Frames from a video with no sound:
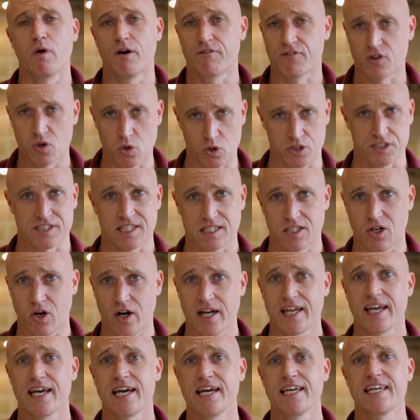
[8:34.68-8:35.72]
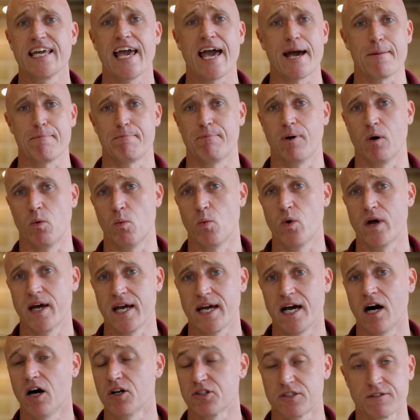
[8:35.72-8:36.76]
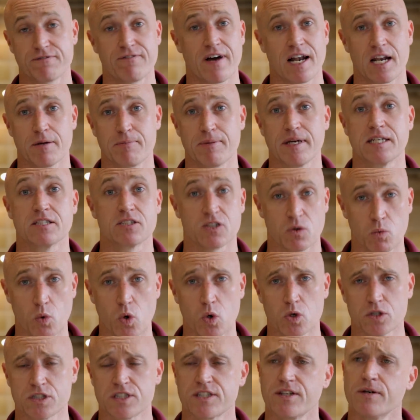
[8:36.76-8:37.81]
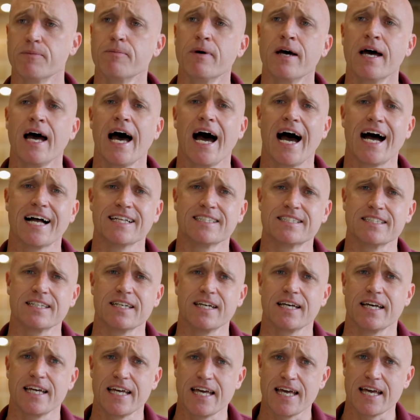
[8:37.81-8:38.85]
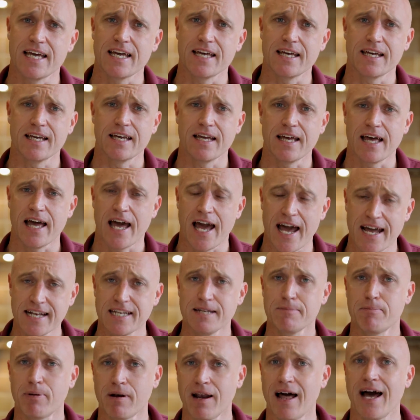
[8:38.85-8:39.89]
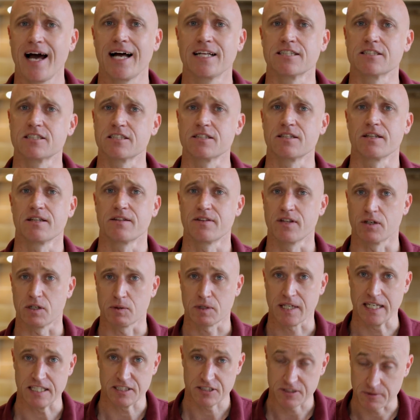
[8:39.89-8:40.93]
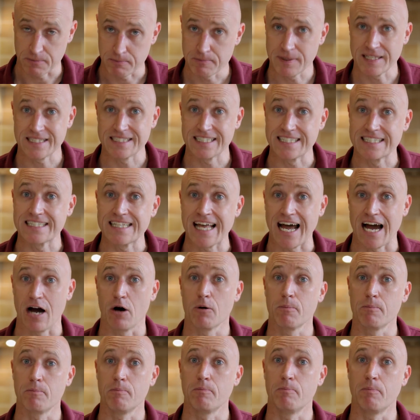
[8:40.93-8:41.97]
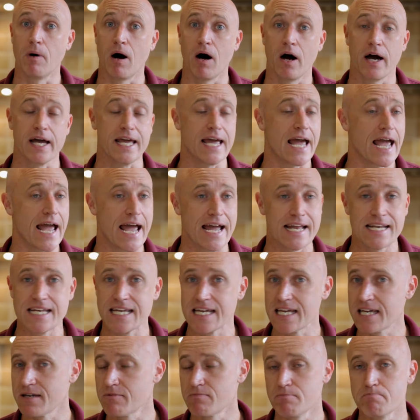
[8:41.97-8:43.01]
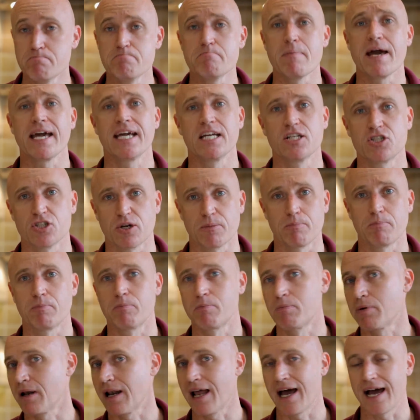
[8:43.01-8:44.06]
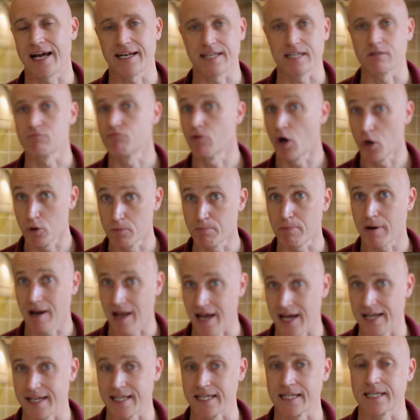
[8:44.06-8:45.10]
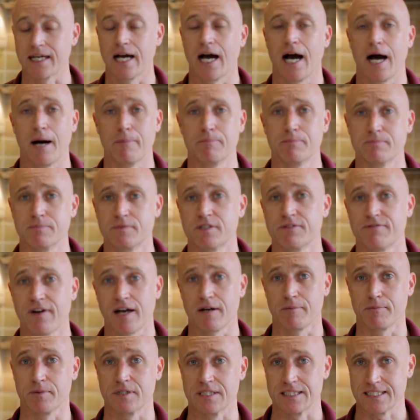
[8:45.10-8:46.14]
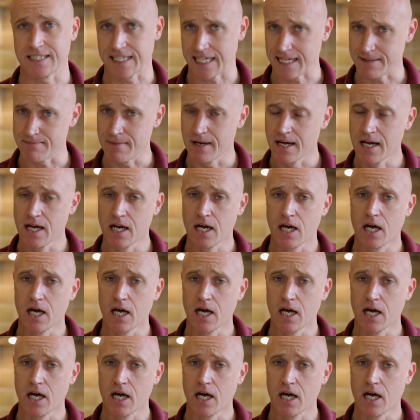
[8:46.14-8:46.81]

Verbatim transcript: of course, they're not here yet, but we are developing towards them. And any plans that get submitted now by any major planning, road planning um, development team